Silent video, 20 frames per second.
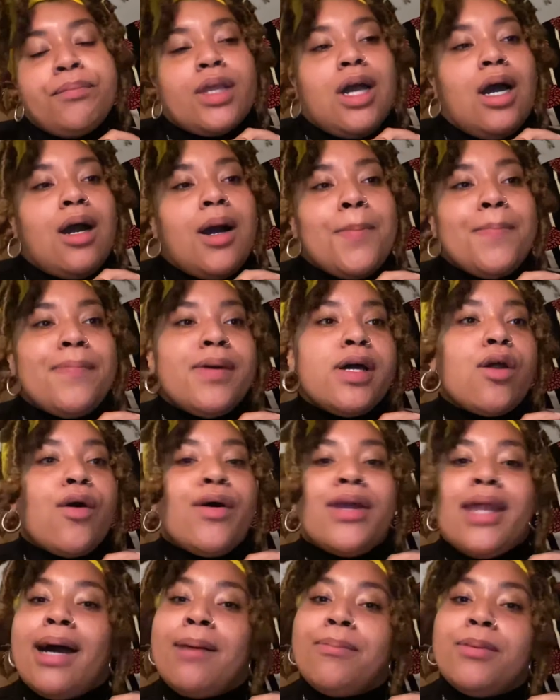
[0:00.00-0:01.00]
But
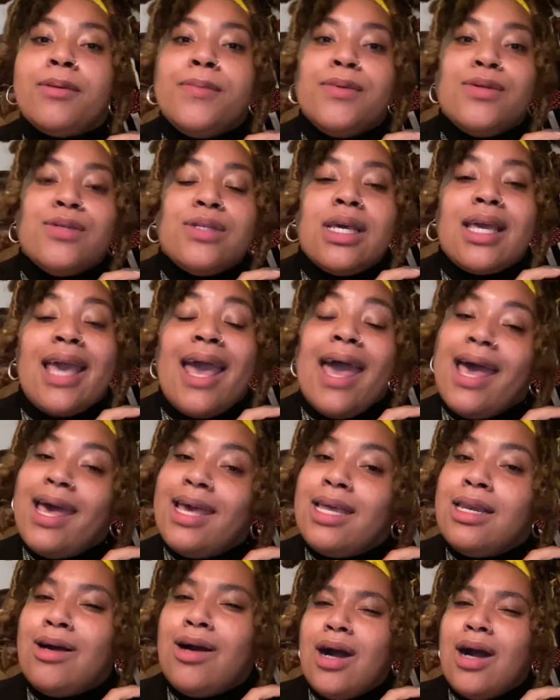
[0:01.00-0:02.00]
on Apple Music
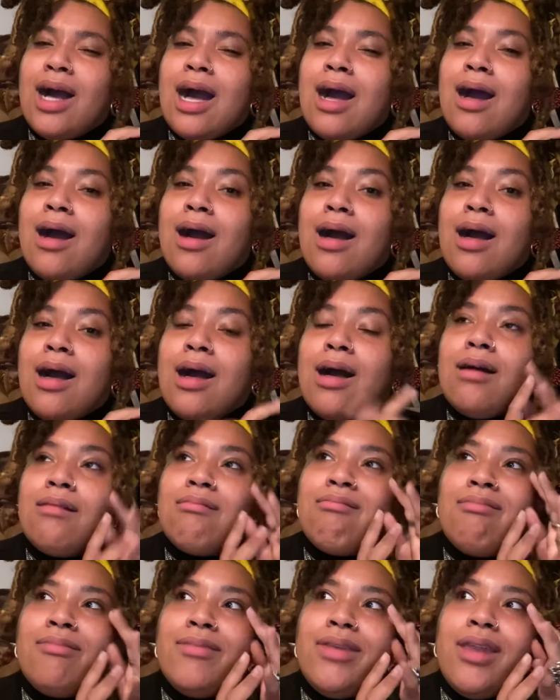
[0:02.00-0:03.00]
and
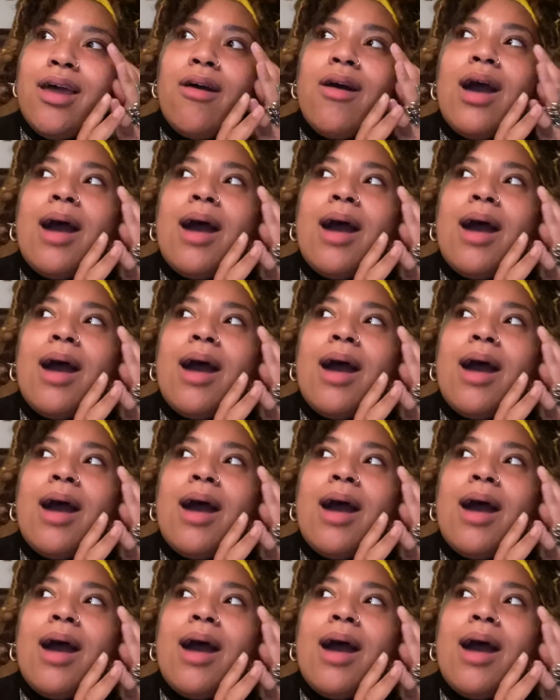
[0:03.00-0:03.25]
no,